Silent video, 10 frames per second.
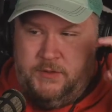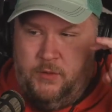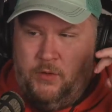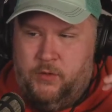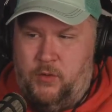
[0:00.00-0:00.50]

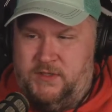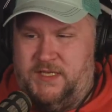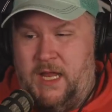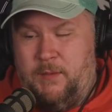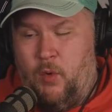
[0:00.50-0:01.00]
Quote unquote.
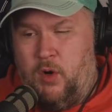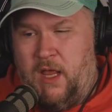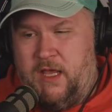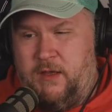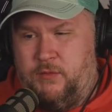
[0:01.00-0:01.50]
Sounded more
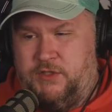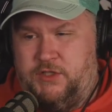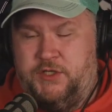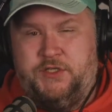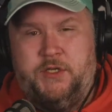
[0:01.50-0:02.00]
like he was
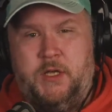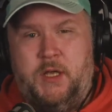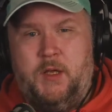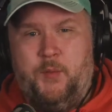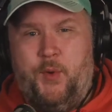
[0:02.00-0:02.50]
just
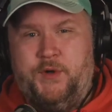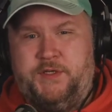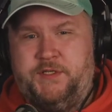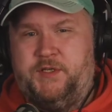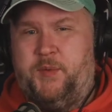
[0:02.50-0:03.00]

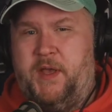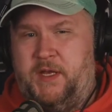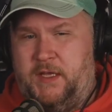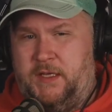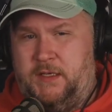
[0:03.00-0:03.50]

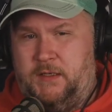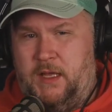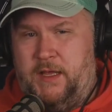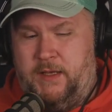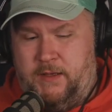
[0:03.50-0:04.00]
participating in
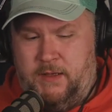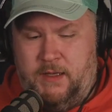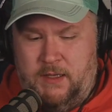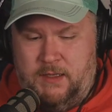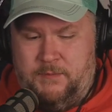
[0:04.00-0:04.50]
like
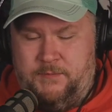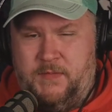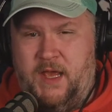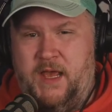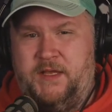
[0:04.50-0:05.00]

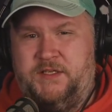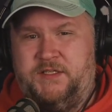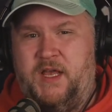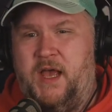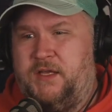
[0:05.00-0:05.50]
gay
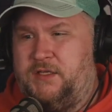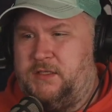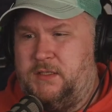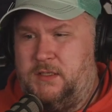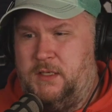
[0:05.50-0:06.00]

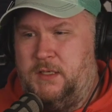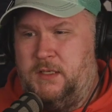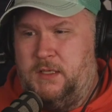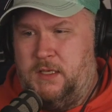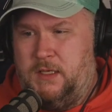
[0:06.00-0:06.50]
sex
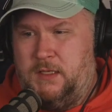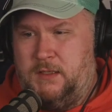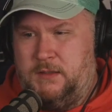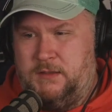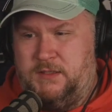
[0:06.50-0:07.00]

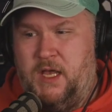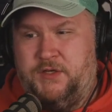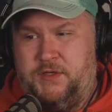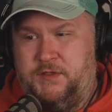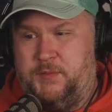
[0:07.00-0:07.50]
uh,
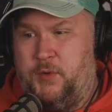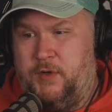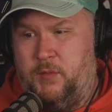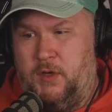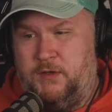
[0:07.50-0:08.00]
sessions, pretty
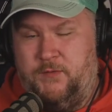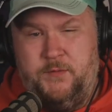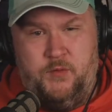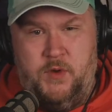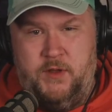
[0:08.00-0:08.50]
much from
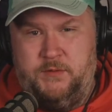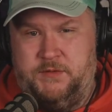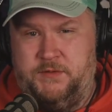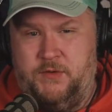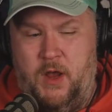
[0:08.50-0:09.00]
the way it was described.